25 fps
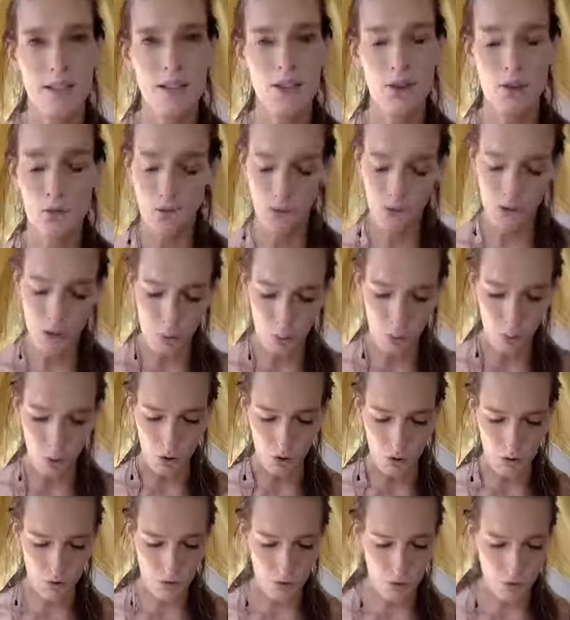You feel
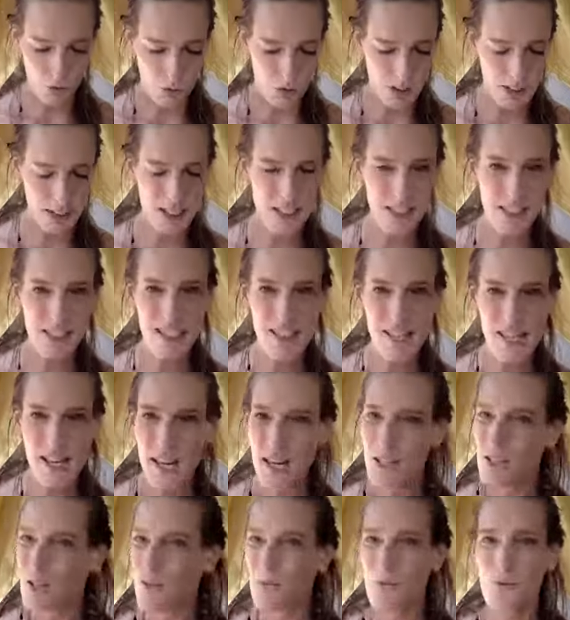more free,
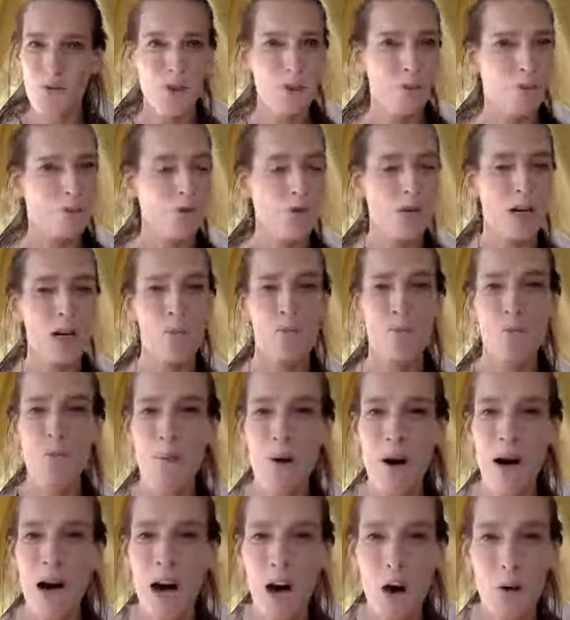you feel more
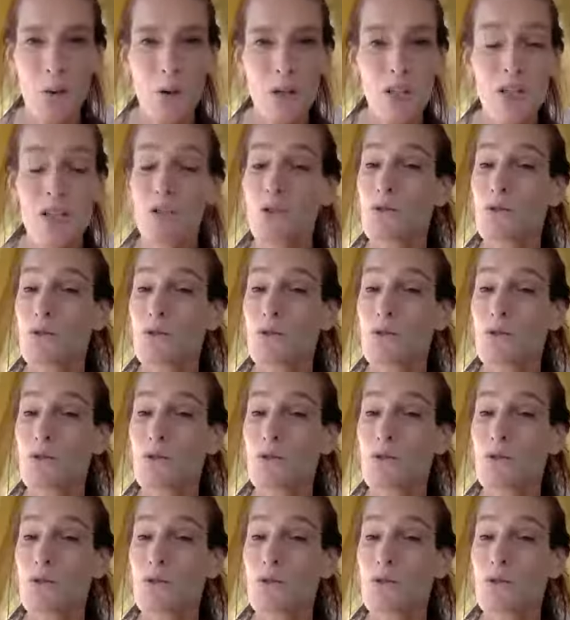empowered,